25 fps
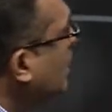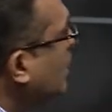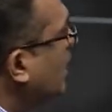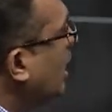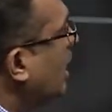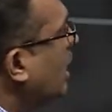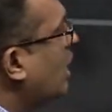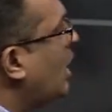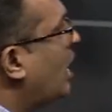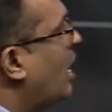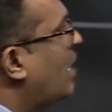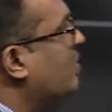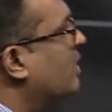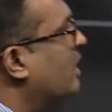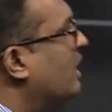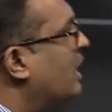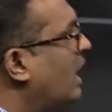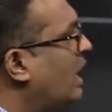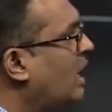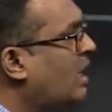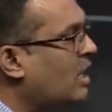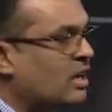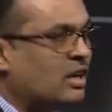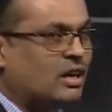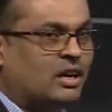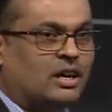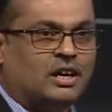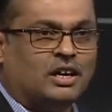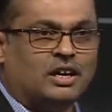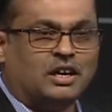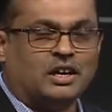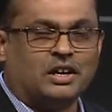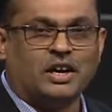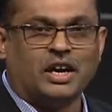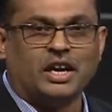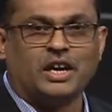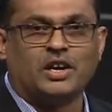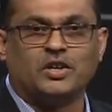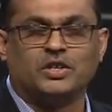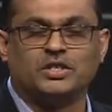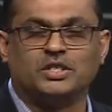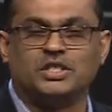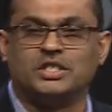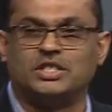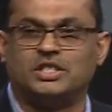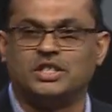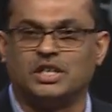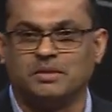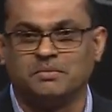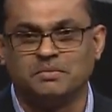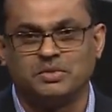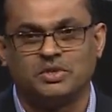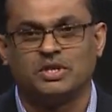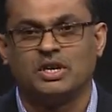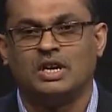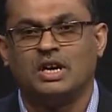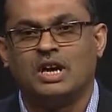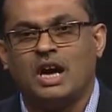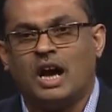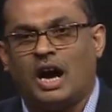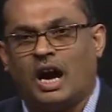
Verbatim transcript: then you have the data ecosystems,